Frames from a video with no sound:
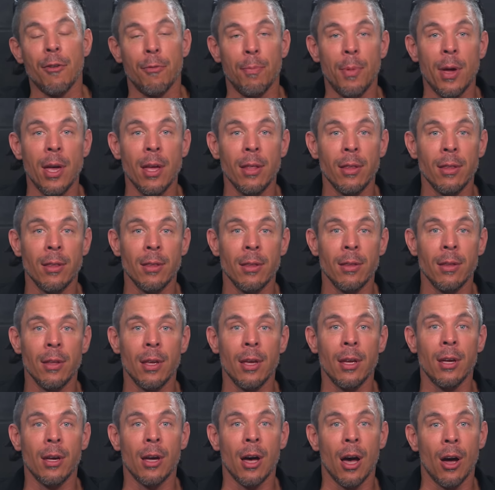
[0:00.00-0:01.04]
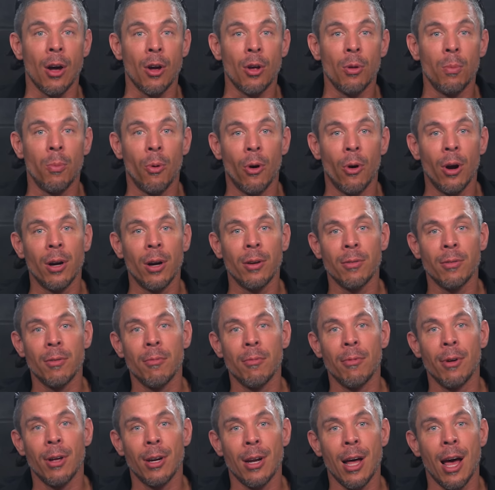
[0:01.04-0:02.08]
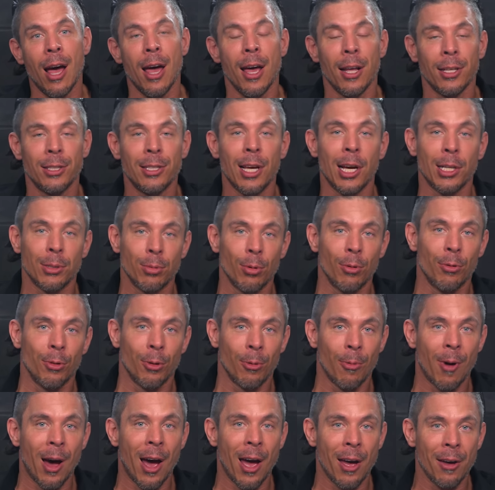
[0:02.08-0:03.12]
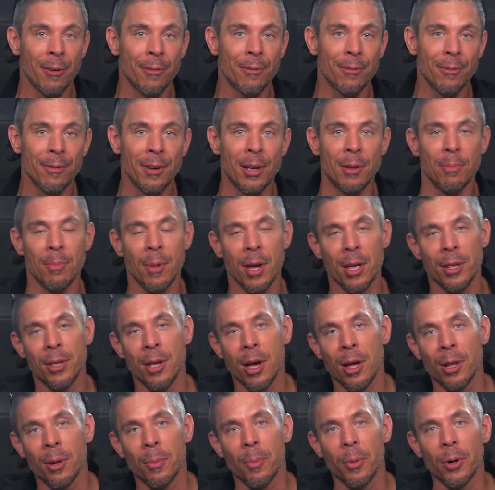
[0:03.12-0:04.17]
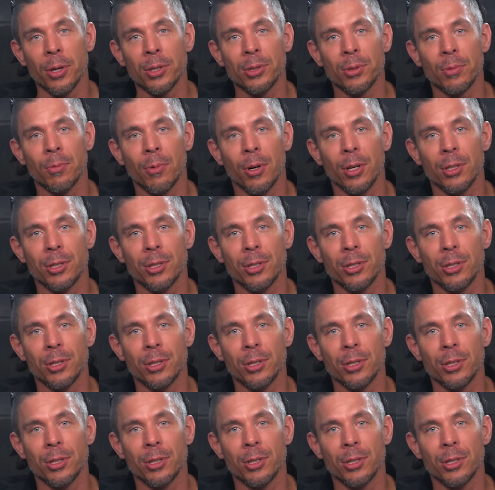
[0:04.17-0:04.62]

I've been in cuckold porn when I had sex with the wife and made the other person